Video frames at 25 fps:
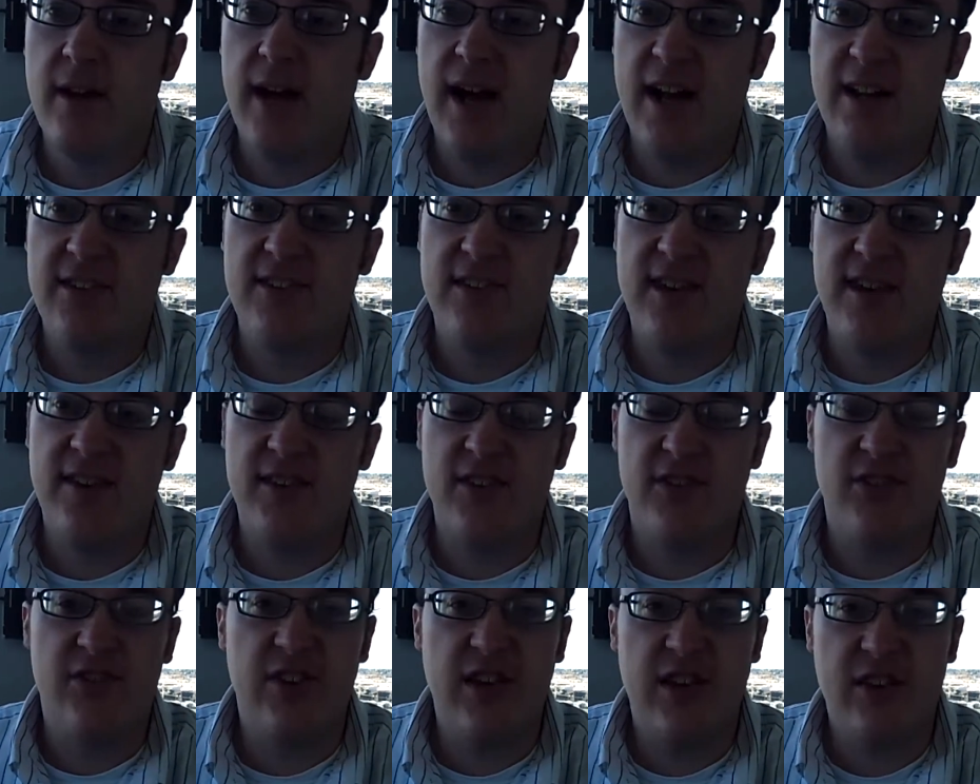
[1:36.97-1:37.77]
I'd say,
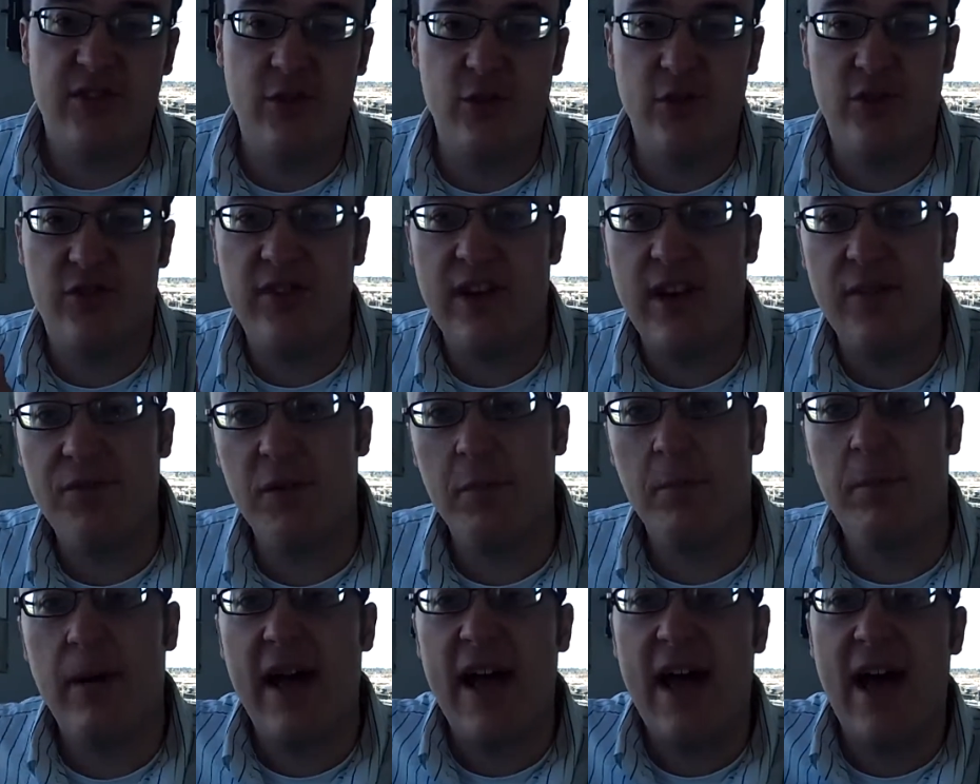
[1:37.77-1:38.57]
the 6 or
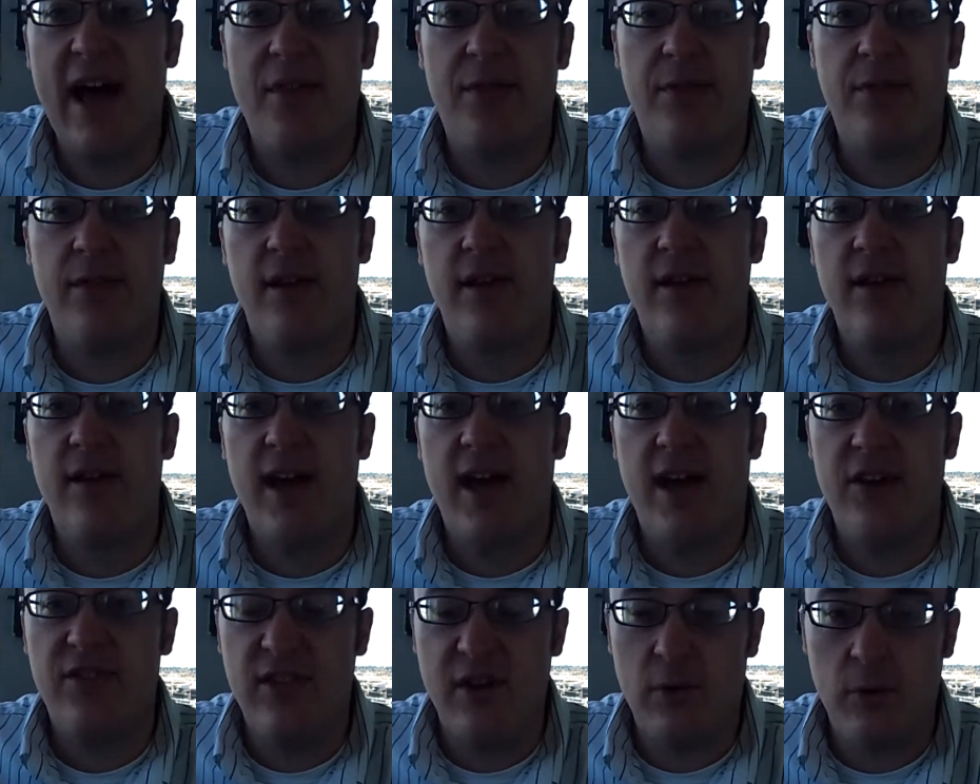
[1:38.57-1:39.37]
7 path
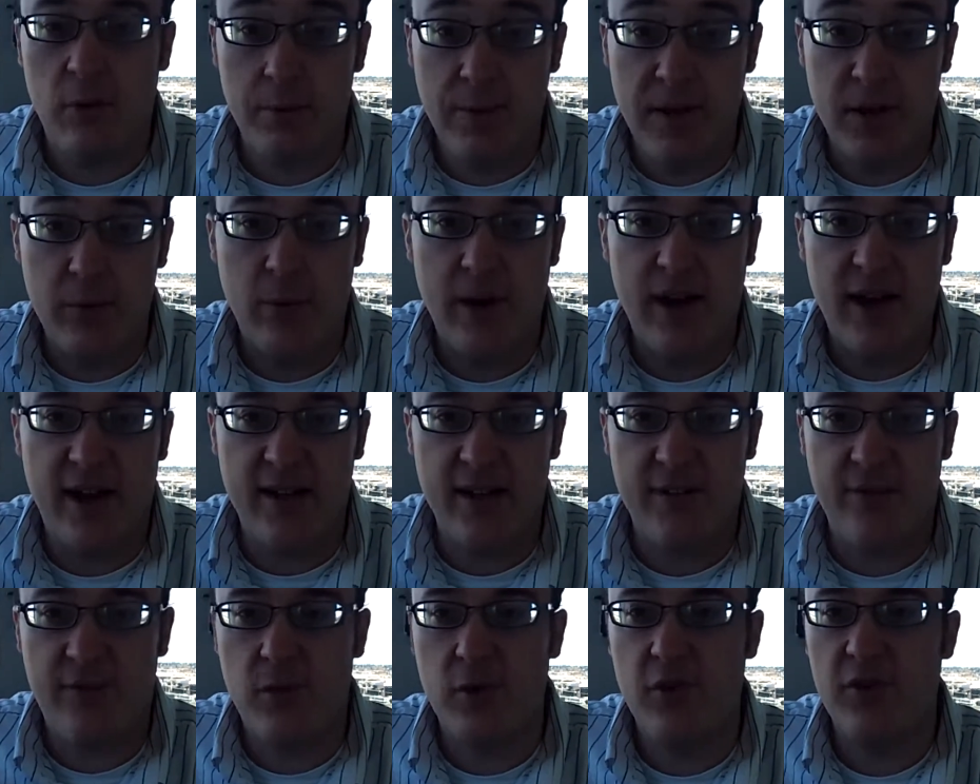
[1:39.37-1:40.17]
as they were midway
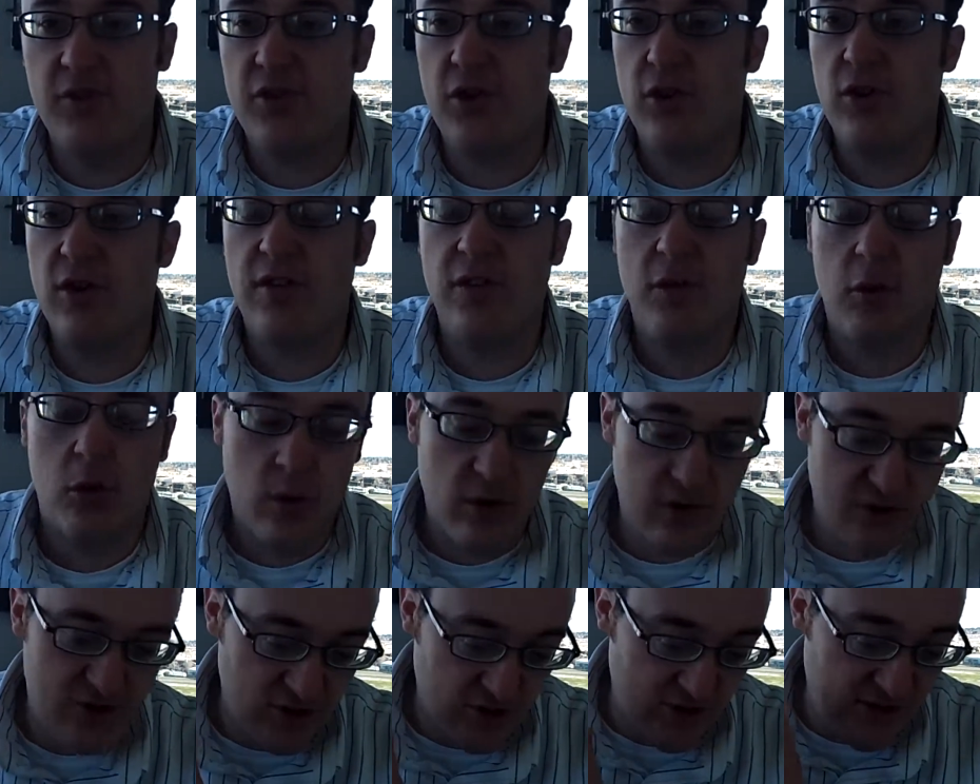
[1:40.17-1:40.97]
on the first turn, and the
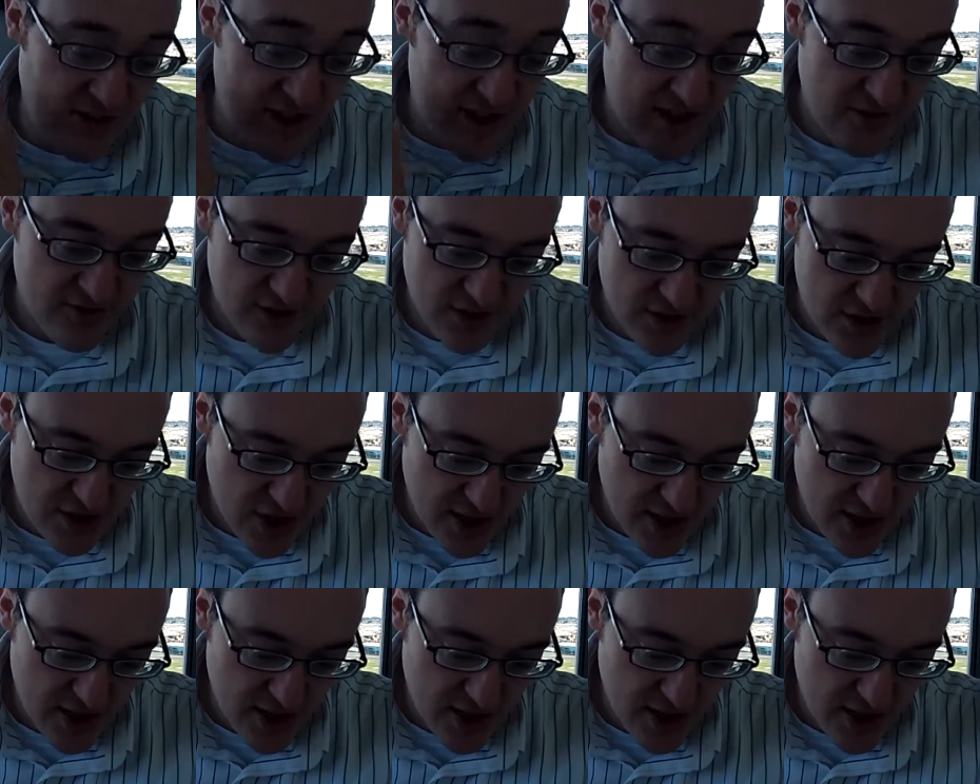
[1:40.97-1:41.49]
horse just lost a